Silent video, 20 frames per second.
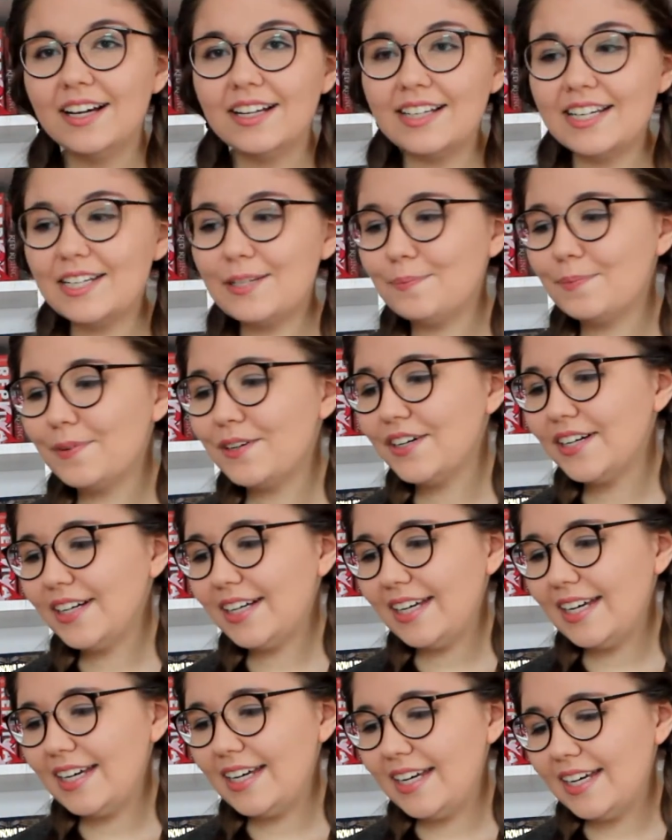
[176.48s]
This
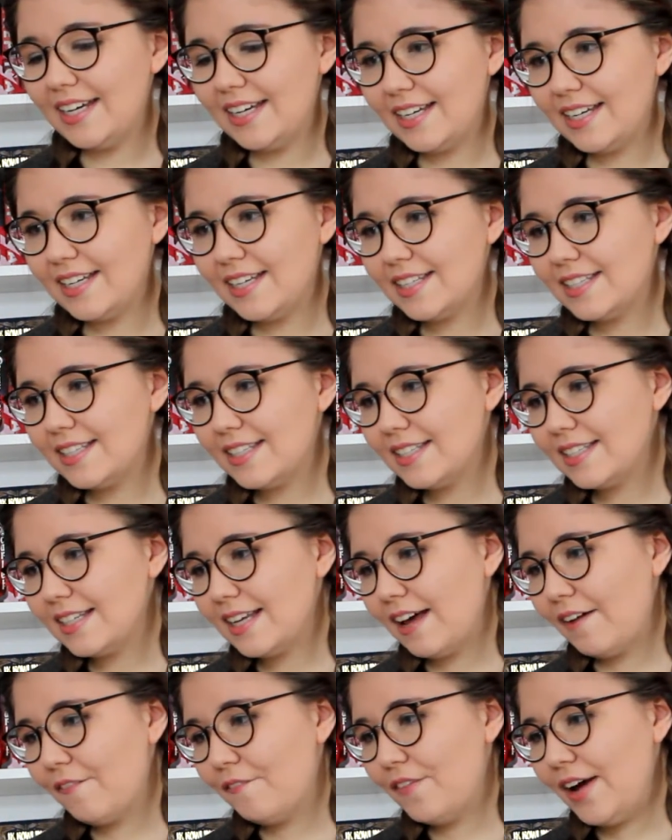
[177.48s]
book is
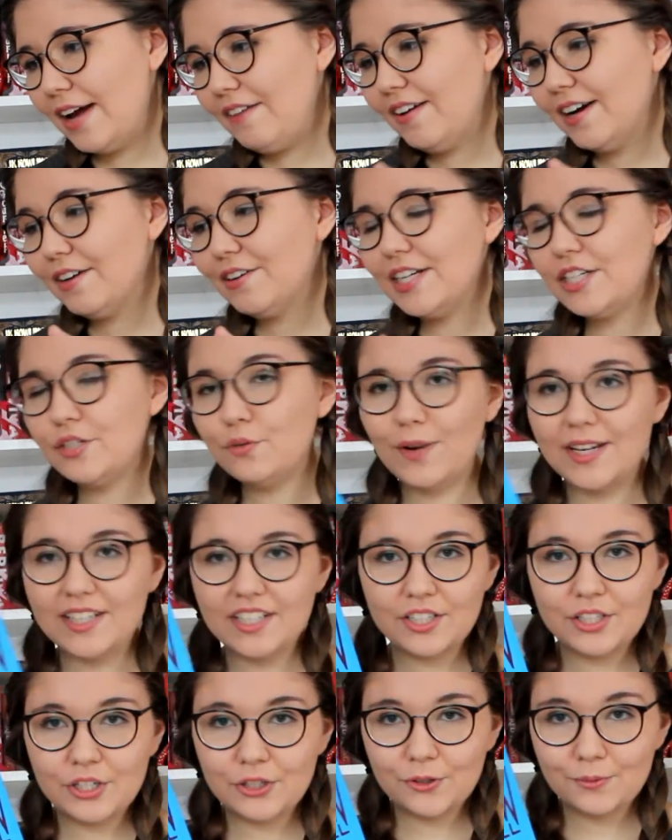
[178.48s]

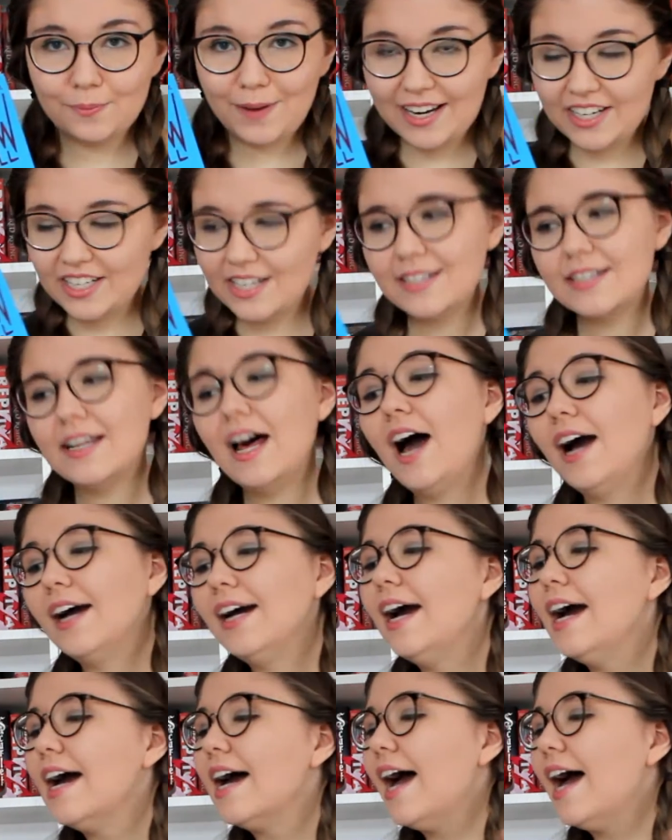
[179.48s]
522 pages long,